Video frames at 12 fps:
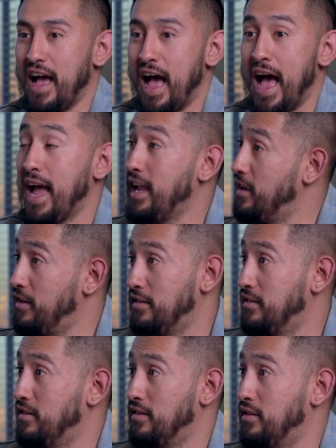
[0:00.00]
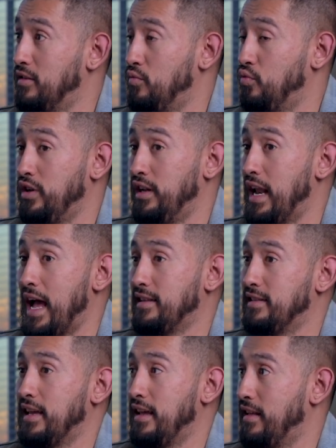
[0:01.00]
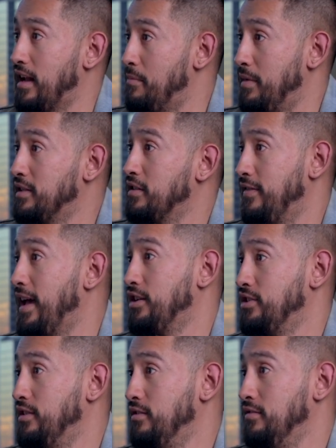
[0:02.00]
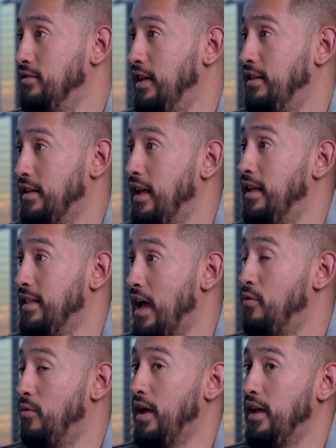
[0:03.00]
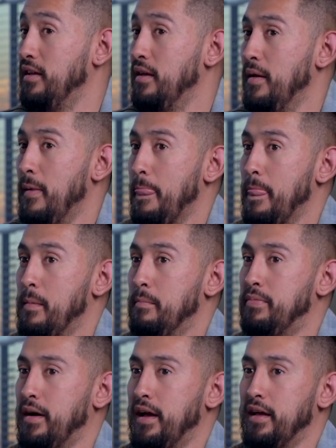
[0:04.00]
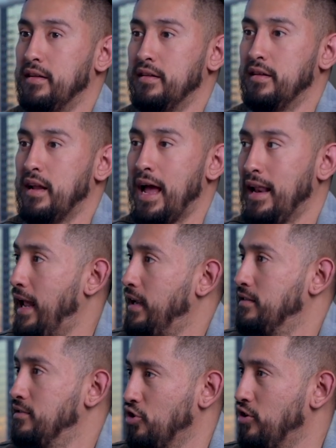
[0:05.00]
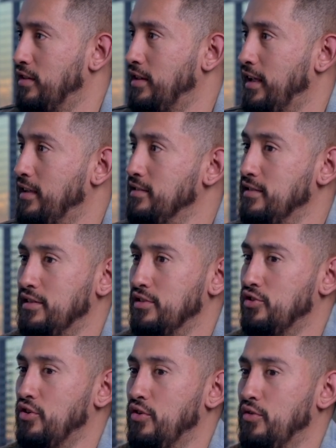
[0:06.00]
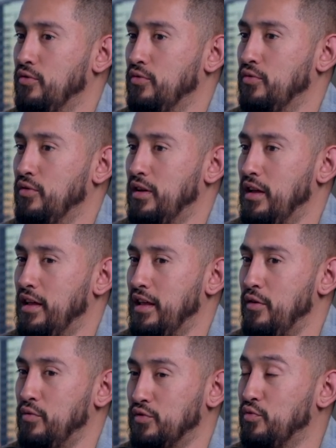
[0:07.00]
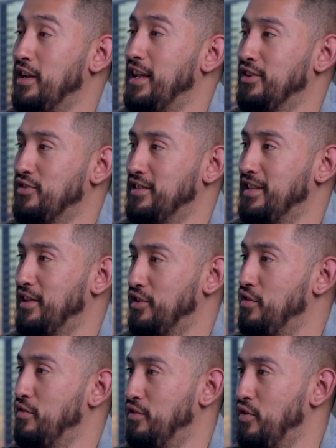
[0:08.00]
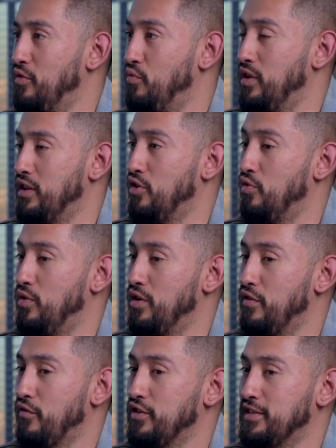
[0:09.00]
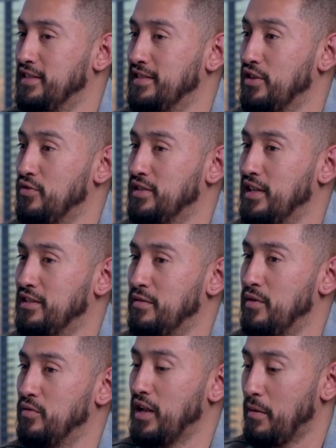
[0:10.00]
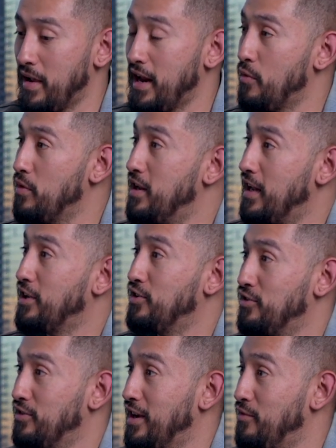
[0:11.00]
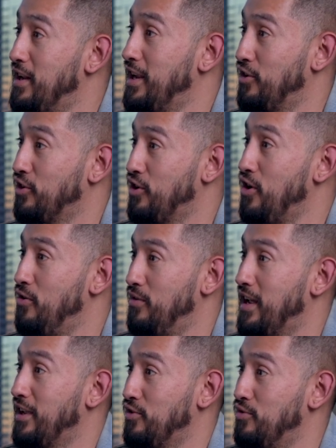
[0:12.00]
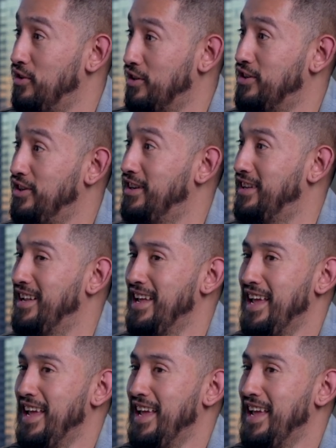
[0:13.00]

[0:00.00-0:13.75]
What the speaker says: I would not say that I'm into fashion in that way, but I like certain things. So it was really interesting. One of the first things that you said to me was like, "Man, I really like your coat. Like you look good."